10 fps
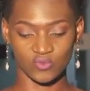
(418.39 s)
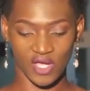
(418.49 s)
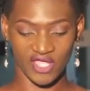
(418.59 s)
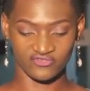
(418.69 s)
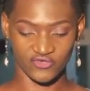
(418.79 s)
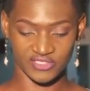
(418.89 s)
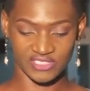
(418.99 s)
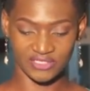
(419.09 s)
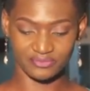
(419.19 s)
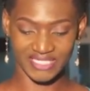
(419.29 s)
wife
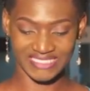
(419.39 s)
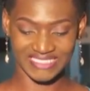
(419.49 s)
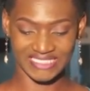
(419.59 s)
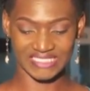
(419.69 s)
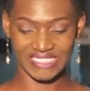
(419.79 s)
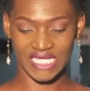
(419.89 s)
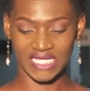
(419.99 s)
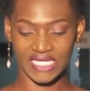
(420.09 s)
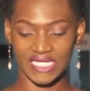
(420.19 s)
Christine Betty Atiang,